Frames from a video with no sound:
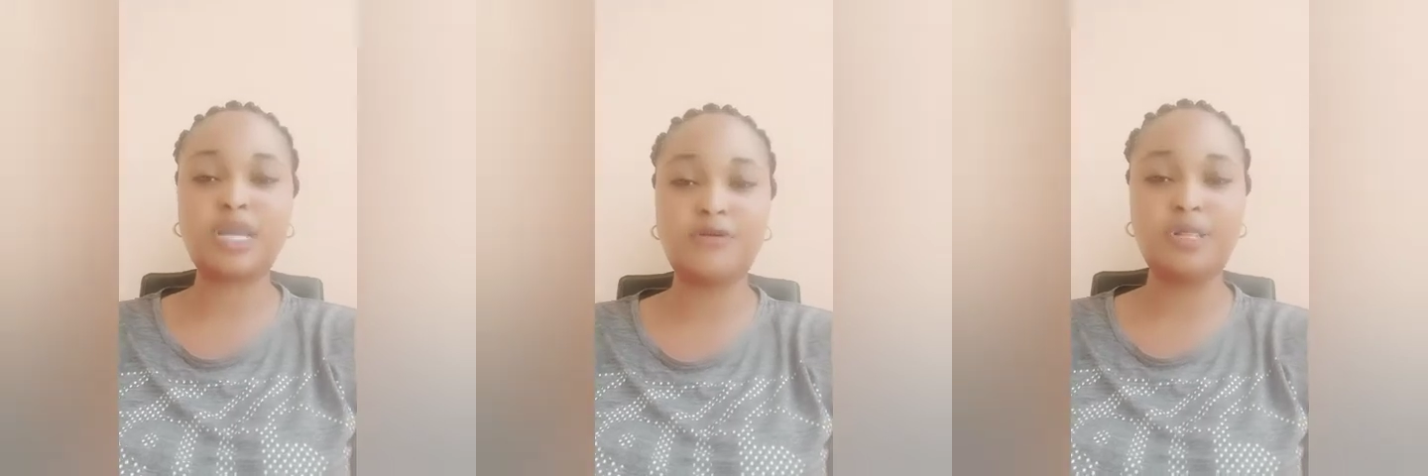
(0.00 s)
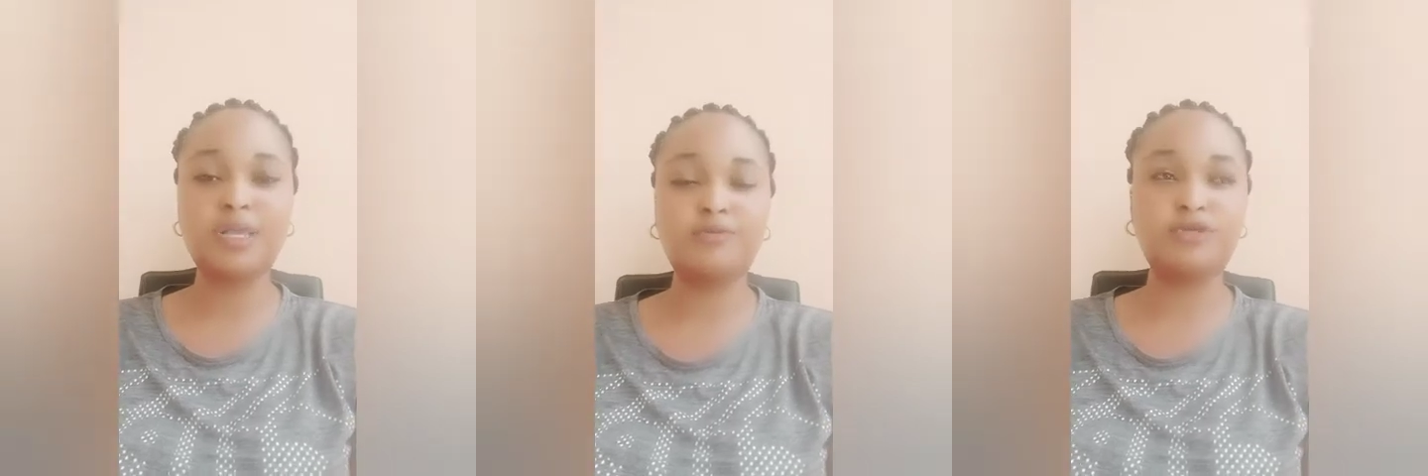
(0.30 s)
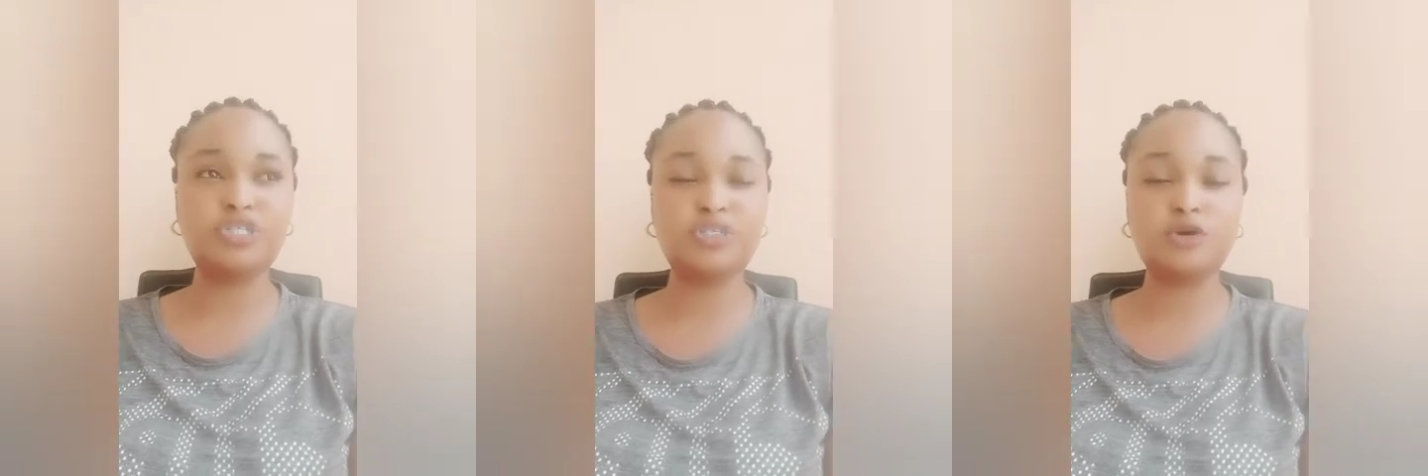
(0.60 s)
I really
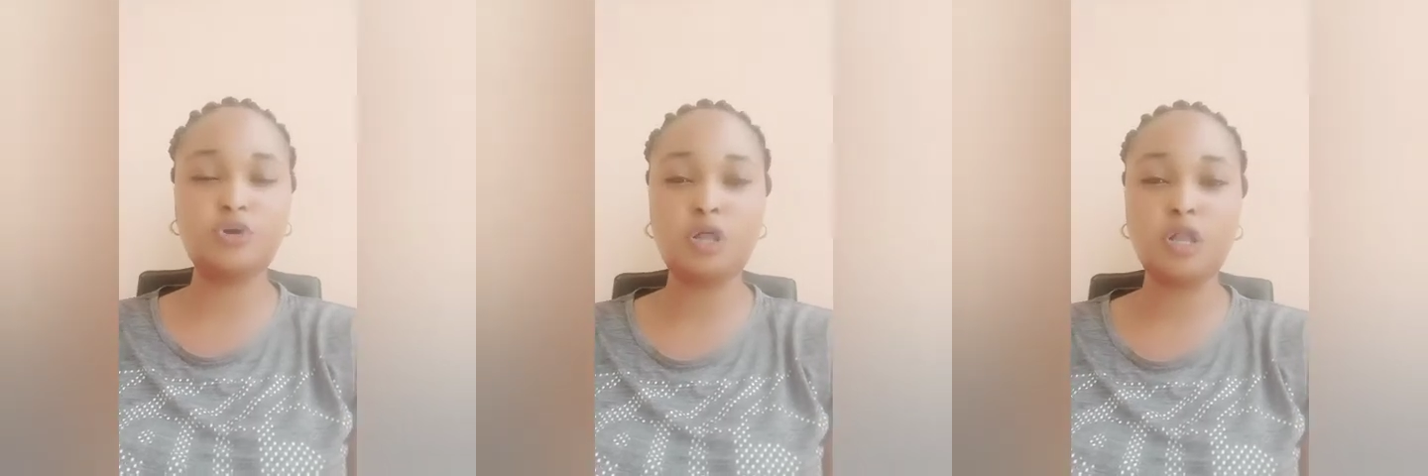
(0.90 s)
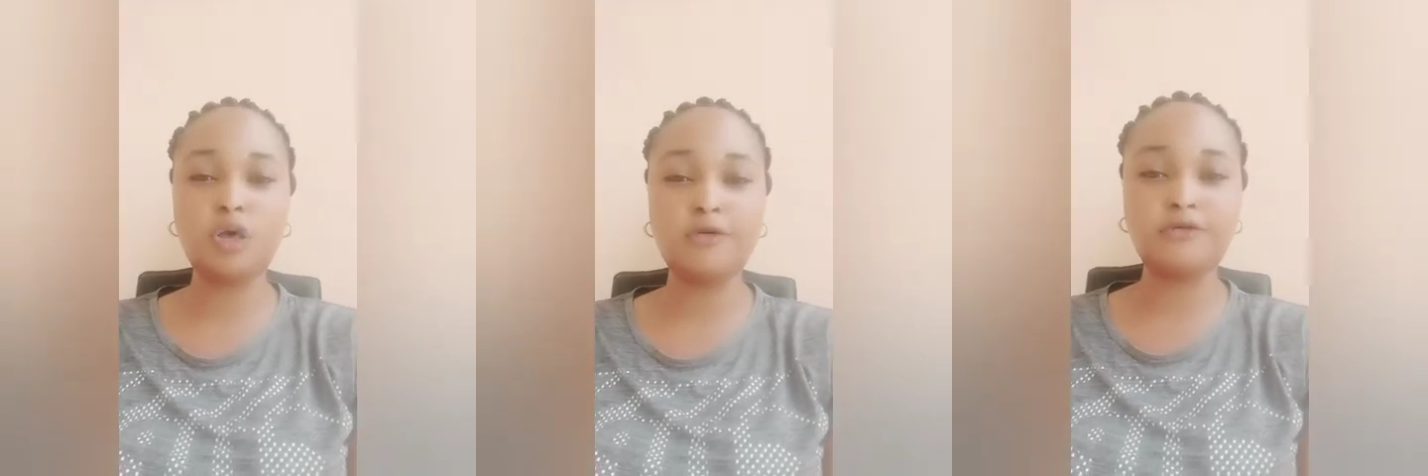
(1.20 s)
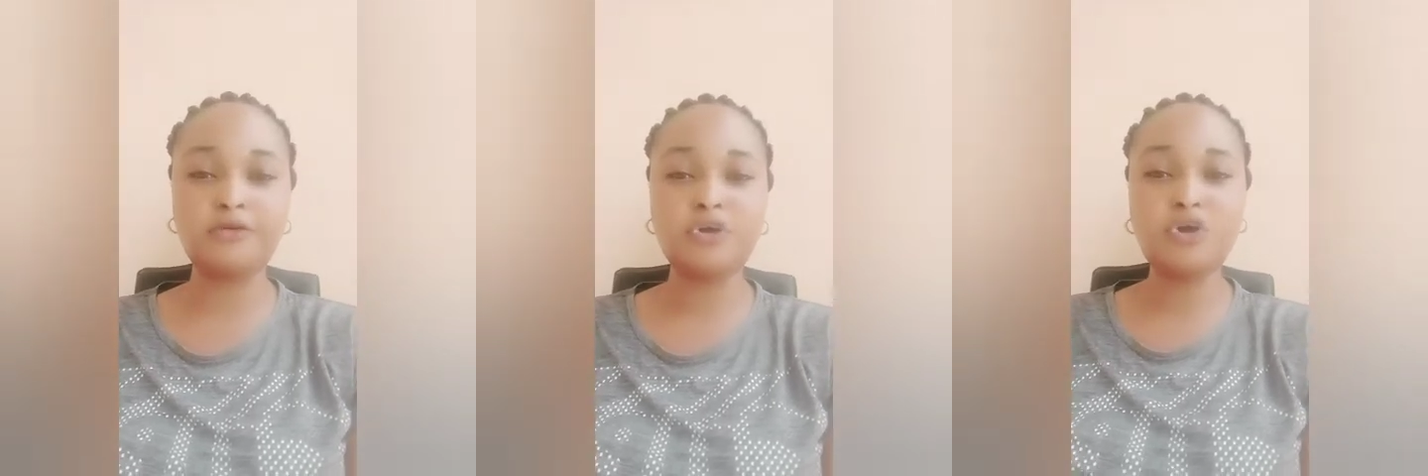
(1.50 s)
appreciate all your
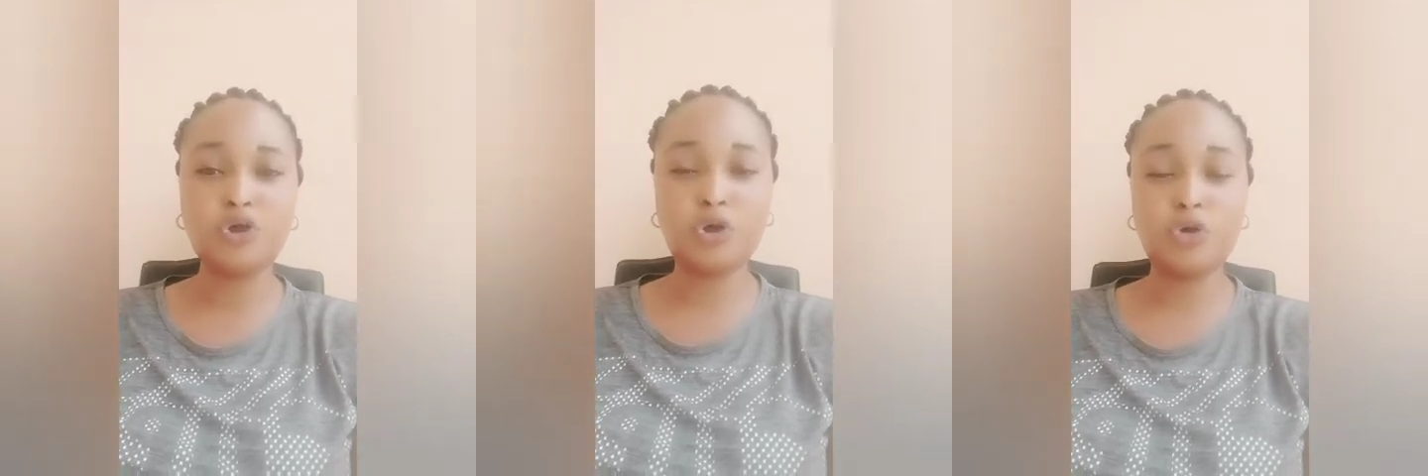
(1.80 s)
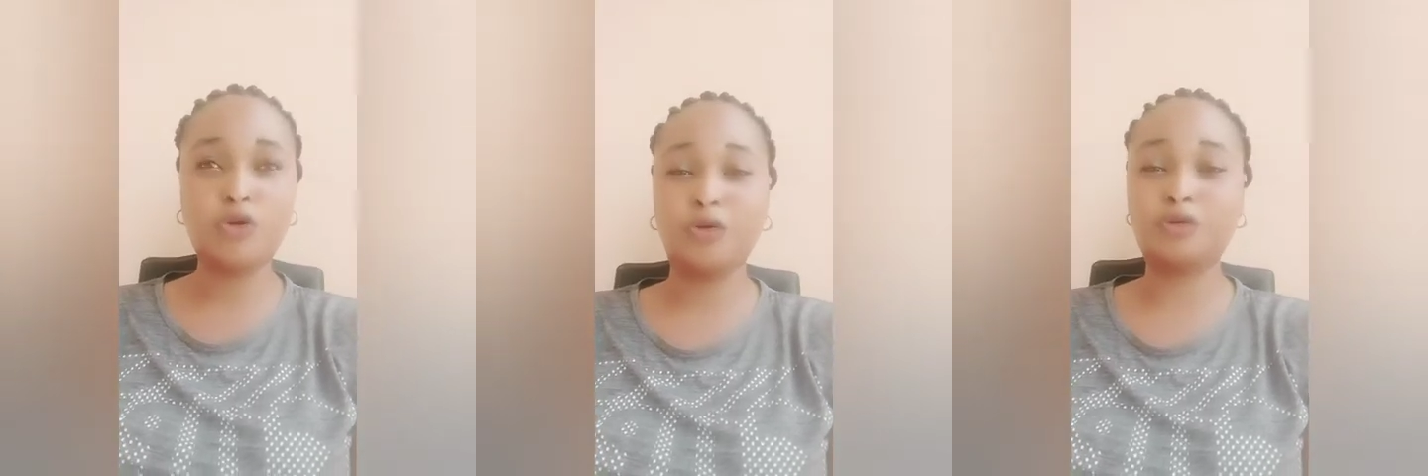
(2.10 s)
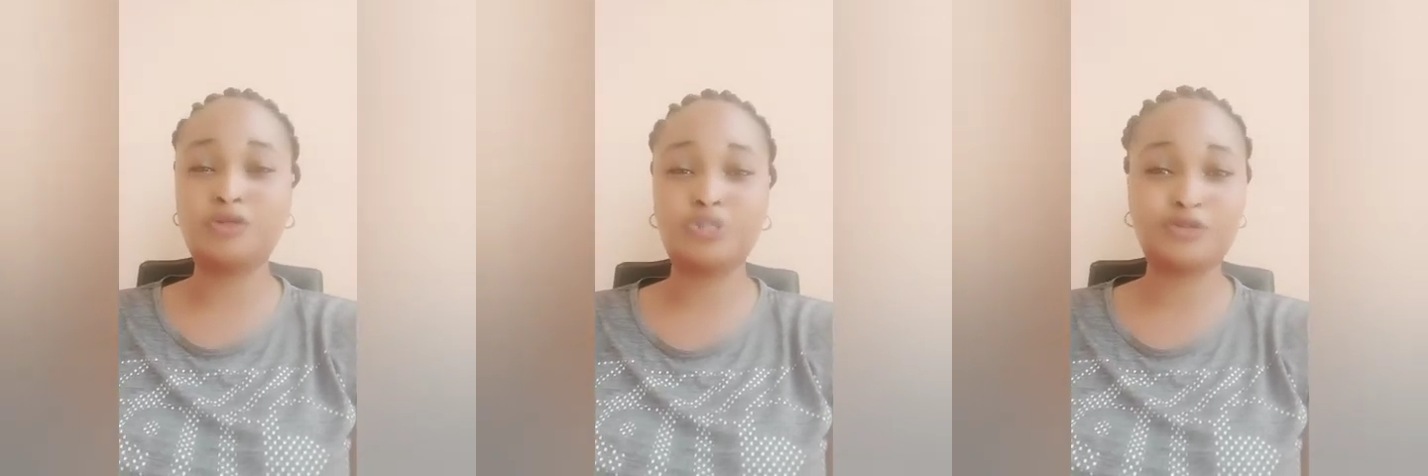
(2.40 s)
love, all your
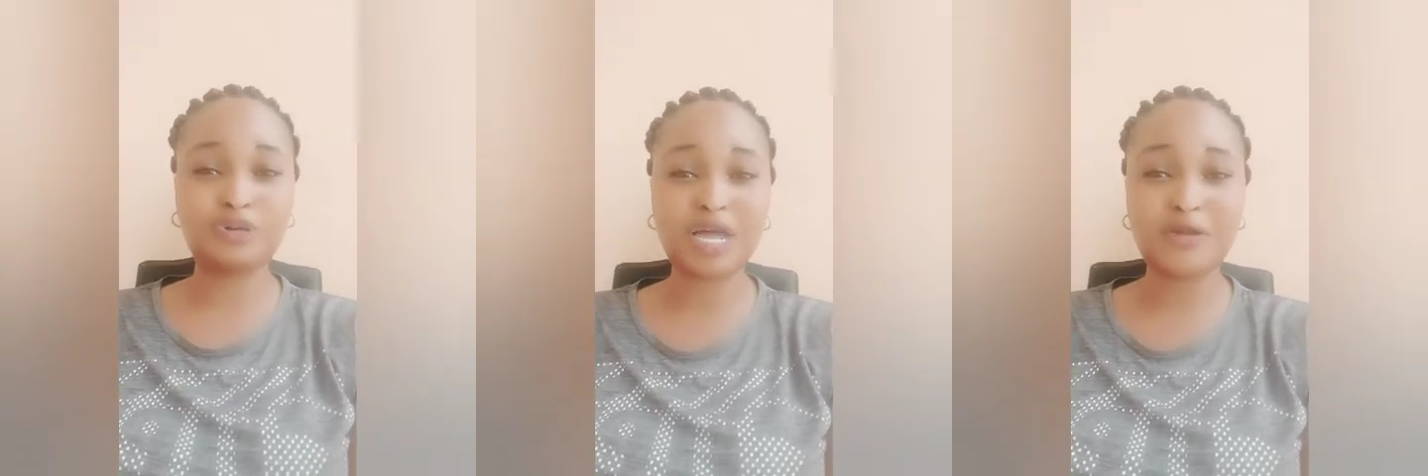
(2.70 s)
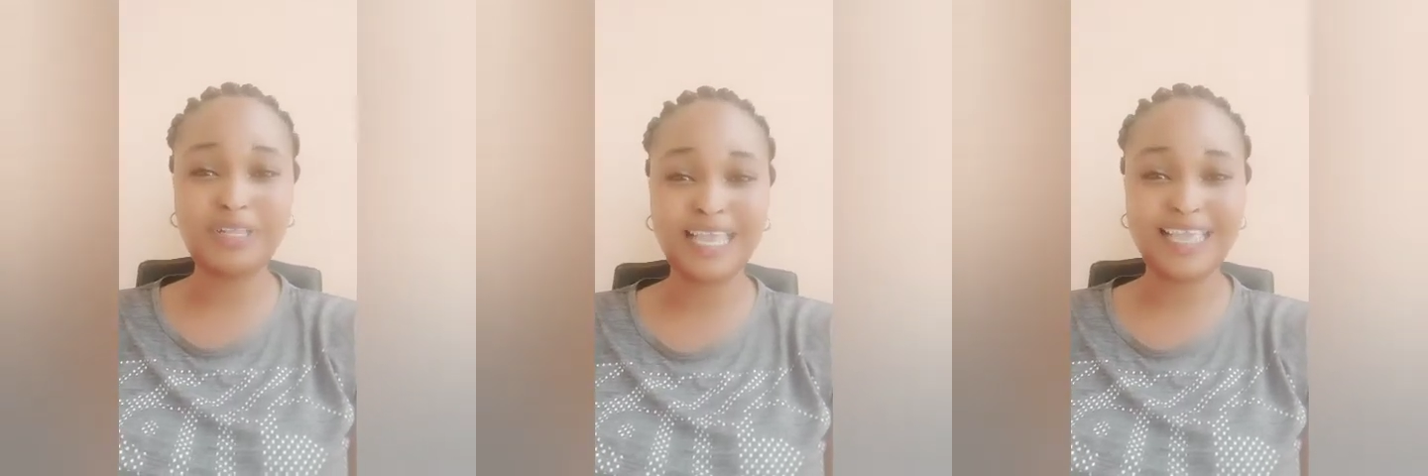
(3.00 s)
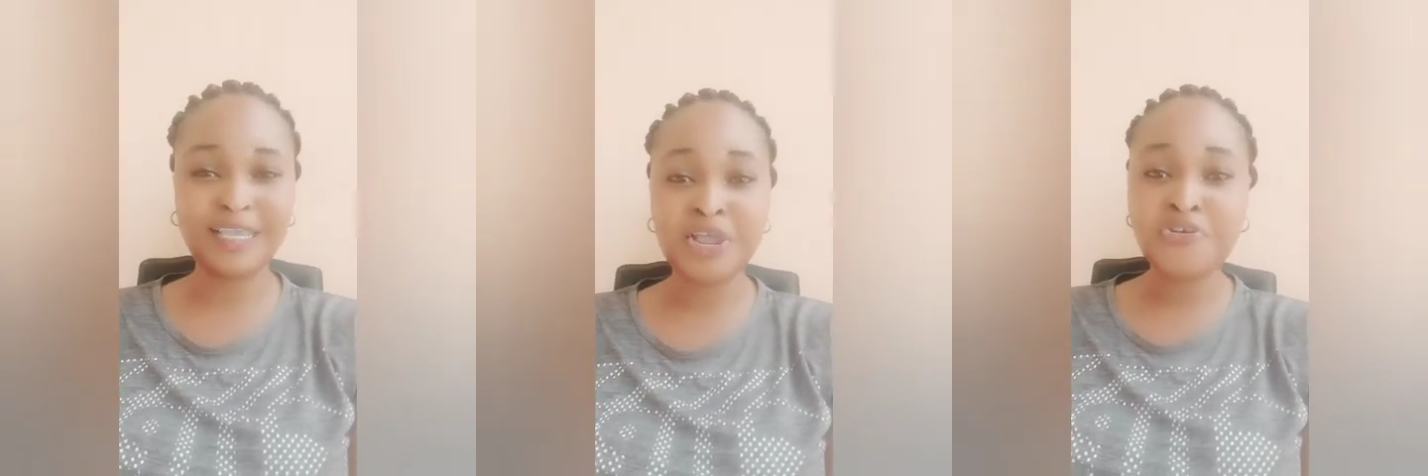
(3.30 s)
subscribing, like